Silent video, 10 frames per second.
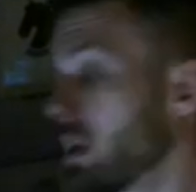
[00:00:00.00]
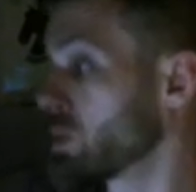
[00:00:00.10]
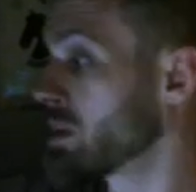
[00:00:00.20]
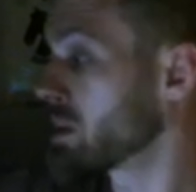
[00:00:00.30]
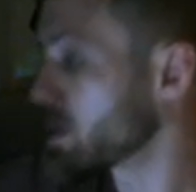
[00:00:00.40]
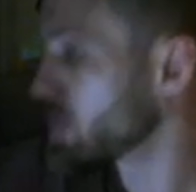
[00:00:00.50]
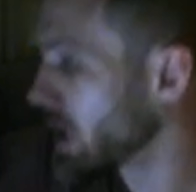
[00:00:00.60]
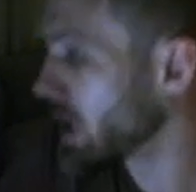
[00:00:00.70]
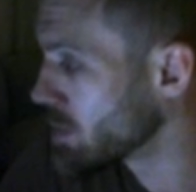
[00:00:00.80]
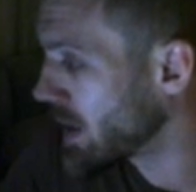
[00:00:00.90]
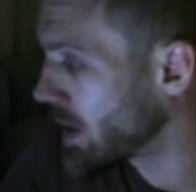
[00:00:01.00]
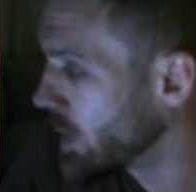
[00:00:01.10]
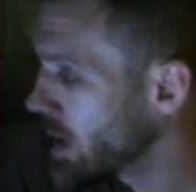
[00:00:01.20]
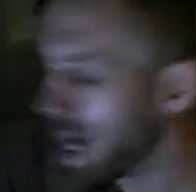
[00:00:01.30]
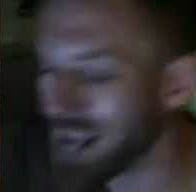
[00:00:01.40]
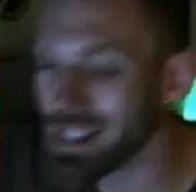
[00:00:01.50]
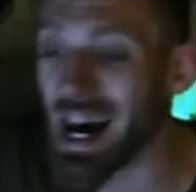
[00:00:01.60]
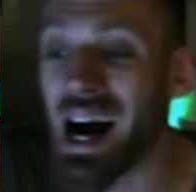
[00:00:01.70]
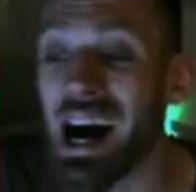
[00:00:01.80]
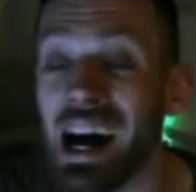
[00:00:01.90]
what these casual games are about. And
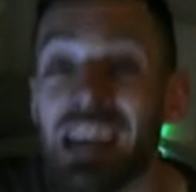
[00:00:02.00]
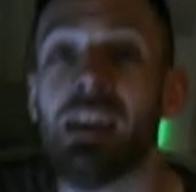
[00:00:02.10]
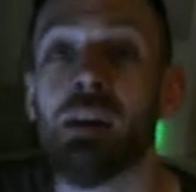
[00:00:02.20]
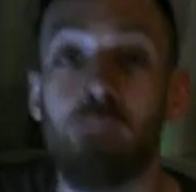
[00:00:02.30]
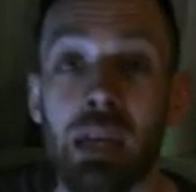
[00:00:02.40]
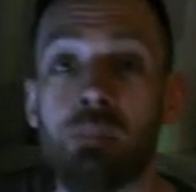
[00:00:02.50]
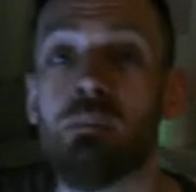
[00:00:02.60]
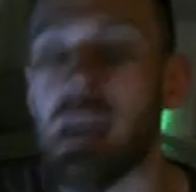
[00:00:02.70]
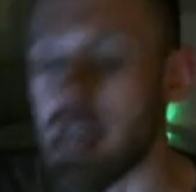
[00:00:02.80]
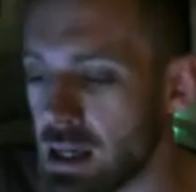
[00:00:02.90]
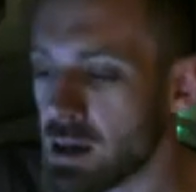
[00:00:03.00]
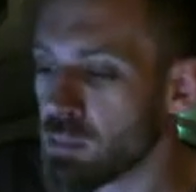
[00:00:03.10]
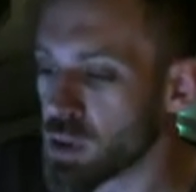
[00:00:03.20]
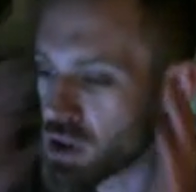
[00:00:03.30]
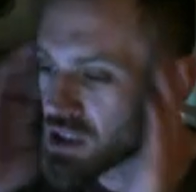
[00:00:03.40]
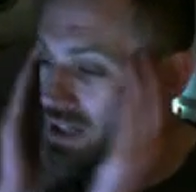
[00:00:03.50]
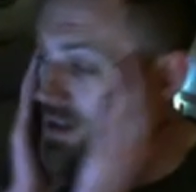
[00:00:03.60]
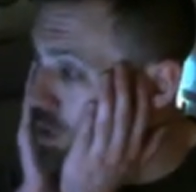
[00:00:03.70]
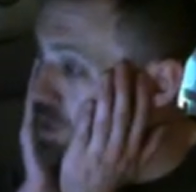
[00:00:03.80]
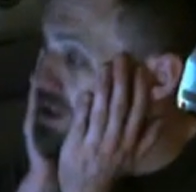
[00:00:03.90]
I, being me, because I'd
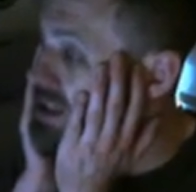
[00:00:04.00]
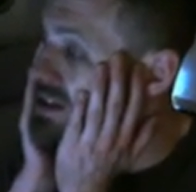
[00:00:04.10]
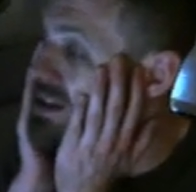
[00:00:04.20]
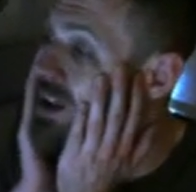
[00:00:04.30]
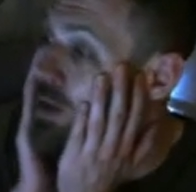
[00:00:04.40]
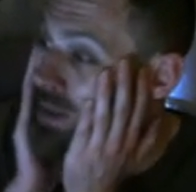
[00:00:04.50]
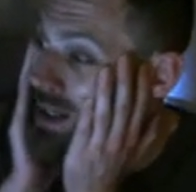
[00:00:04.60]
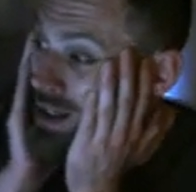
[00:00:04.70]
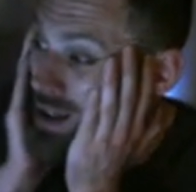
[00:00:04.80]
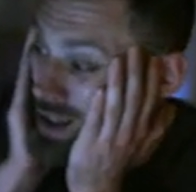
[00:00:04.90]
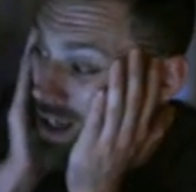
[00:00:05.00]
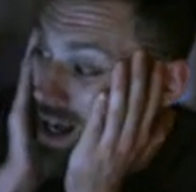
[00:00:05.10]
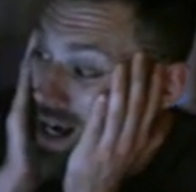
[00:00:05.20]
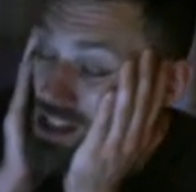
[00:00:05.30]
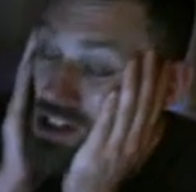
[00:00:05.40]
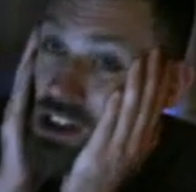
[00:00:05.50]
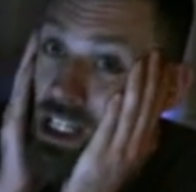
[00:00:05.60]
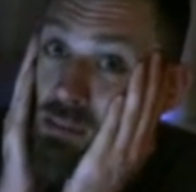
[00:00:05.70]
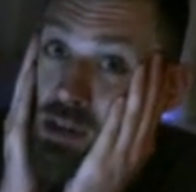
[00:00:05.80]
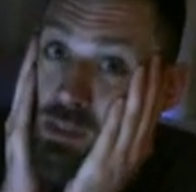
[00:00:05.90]
looked at this a little bit, I'd
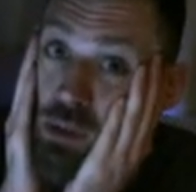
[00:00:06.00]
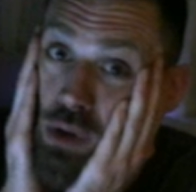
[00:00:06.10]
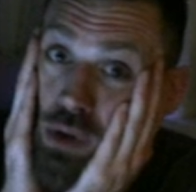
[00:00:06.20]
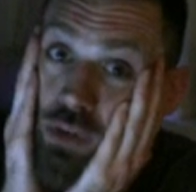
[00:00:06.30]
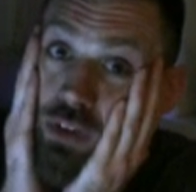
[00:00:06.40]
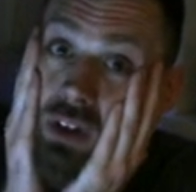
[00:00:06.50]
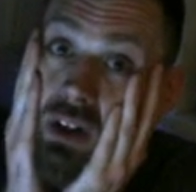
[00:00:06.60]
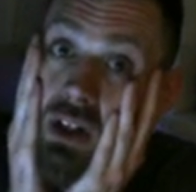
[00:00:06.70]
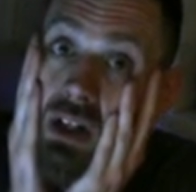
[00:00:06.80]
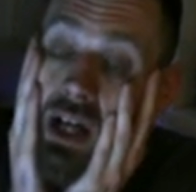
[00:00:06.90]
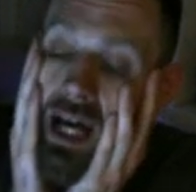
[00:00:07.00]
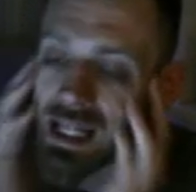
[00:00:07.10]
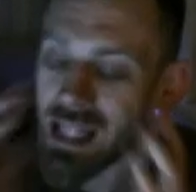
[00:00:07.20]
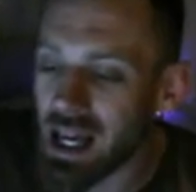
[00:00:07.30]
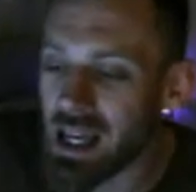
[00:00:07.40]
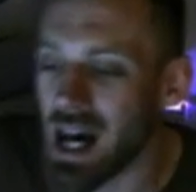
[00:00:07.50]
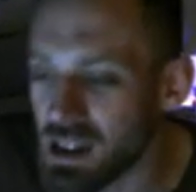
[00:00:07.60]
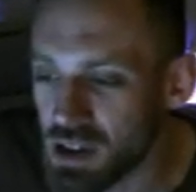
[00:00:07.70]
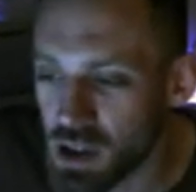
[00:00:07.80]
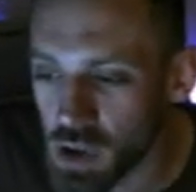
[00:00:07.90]
skipped a move.
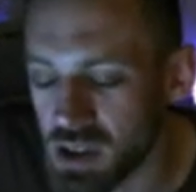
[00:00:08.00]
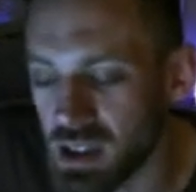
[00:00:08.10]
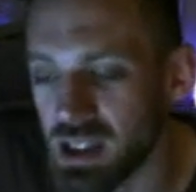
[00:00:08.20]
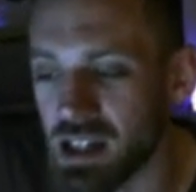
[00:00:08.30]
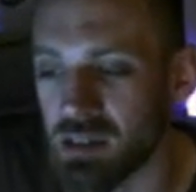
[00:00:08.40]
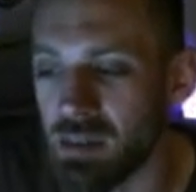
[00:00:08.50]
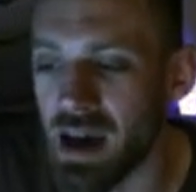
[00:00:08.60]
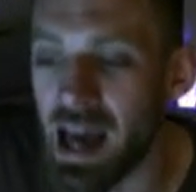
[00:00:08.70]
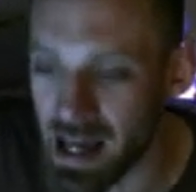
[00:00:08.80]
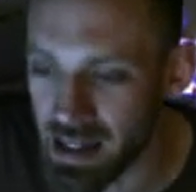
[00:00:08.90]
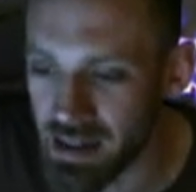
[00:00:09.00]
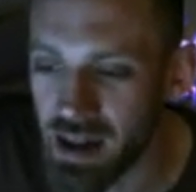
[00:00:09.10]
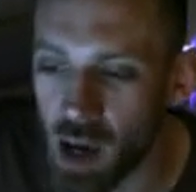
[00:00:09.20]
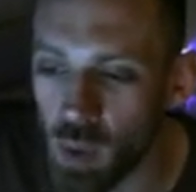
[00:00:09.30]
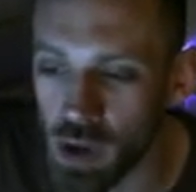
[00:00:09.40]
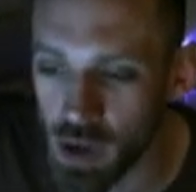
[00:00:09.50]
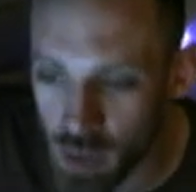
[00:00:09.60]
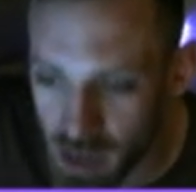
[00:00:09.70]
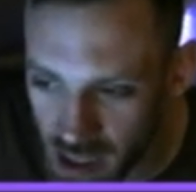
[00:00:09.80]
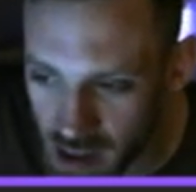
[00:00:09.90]
I'd looked at this in my head. I want to do
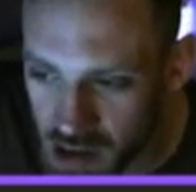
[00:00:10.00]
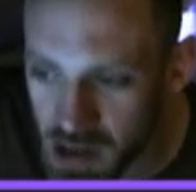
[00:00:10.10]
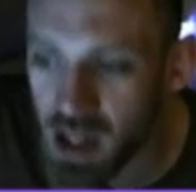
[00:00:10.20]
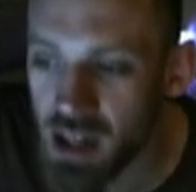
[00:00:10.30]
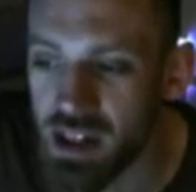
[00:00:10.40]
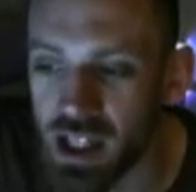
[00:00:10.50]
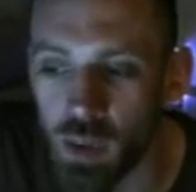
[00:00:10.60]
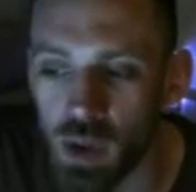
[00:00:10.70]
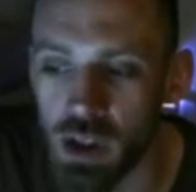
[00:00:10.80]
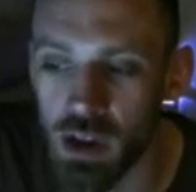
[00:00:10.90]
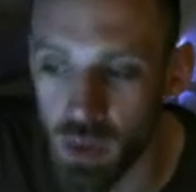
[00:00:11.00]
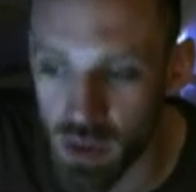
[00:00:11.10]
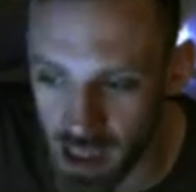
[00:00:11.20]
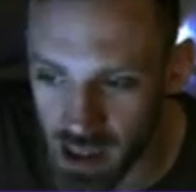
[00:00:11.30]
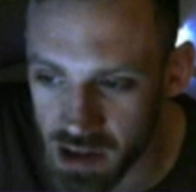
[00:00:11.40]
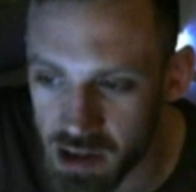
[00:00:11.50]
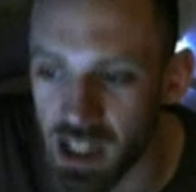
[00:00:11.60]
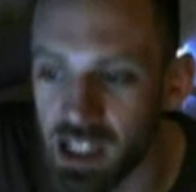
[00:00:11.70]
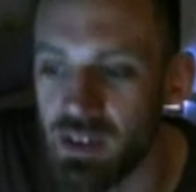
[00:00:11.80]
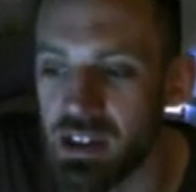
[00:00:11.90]
this. Then I want to do this,
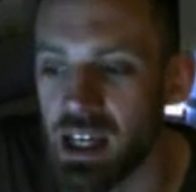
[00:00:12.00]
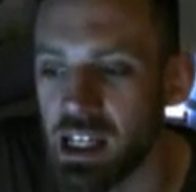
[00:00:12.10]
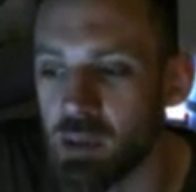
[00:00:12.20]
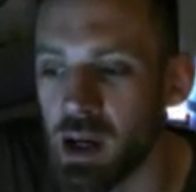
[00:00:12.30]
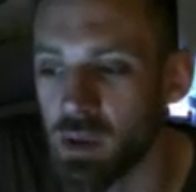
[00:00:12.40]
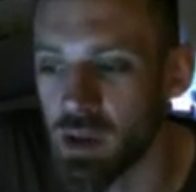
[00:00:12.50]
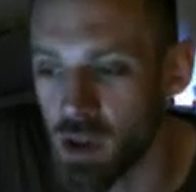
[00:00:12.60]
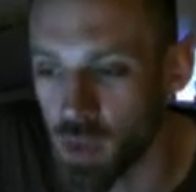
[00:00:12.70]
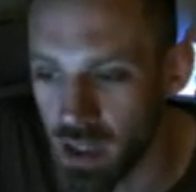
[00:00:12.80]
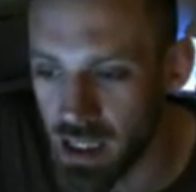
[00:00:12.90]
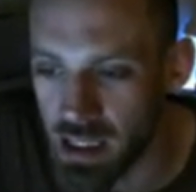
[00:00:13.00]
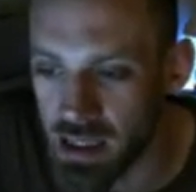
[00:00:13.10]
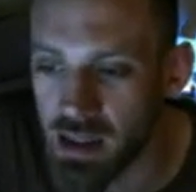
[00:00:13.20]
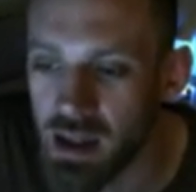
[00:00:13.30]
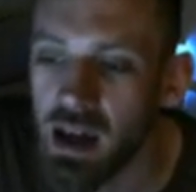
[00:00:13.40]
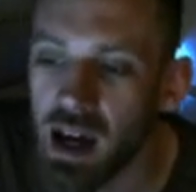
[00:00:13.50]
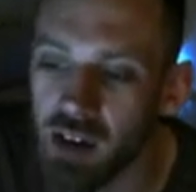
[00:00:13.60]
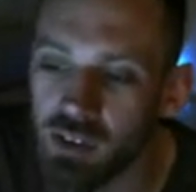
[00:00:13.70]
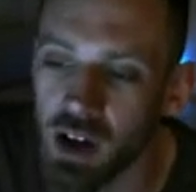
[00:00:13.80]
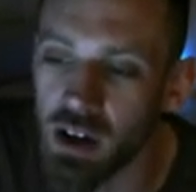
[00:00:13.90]
and if he takes back with the queen,
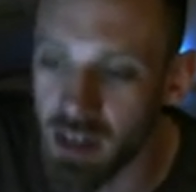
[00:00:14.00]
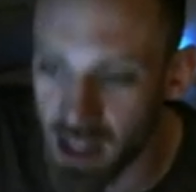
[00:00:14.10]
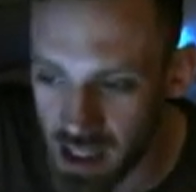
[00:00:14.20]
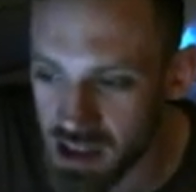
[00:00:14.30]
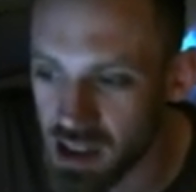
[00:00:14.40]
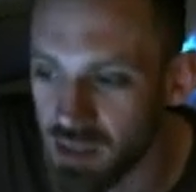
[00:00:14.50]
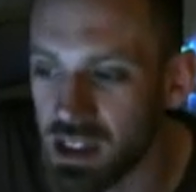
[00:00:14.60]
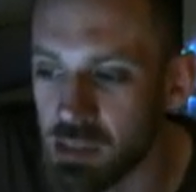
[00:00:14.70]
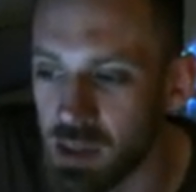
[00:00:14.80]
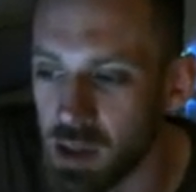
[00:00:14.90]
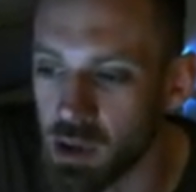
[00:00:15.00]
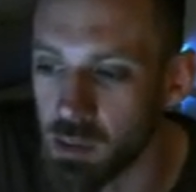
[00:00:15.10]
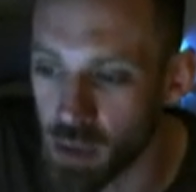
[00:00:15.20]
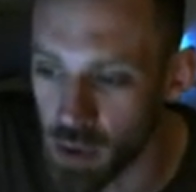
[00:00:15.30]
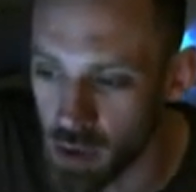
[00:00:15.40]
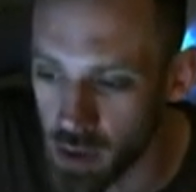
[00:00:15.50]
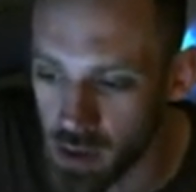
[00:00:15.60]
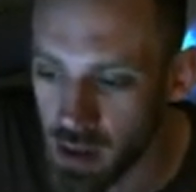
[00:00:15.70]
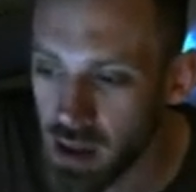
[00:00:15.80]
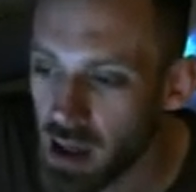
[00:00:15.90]
I've got this, and if he takes back with the pawn,
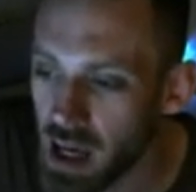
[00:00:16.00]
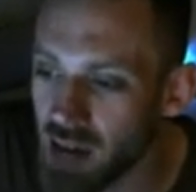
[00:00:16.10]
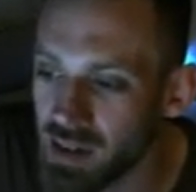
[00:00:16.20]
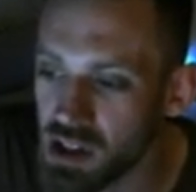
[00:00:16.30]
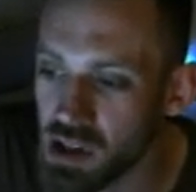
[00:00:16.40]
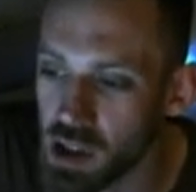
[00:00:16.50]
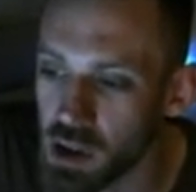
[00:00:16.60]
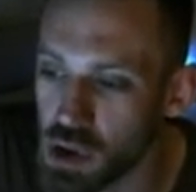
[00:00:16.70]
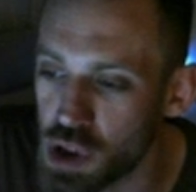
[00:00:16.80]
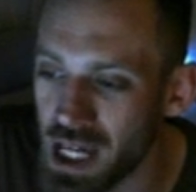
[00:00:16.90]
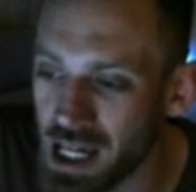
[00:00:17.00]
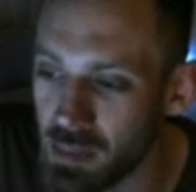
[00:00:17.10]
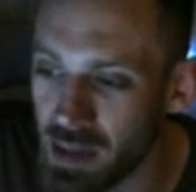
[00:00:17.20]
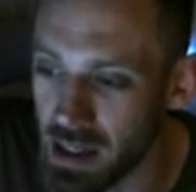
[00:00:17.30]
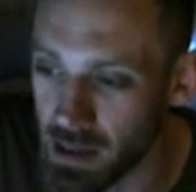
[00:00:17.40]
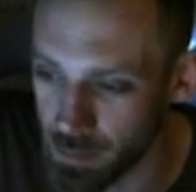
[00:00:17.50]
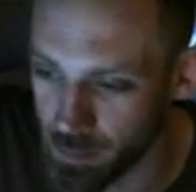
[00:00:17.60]
I've actually got checkmate.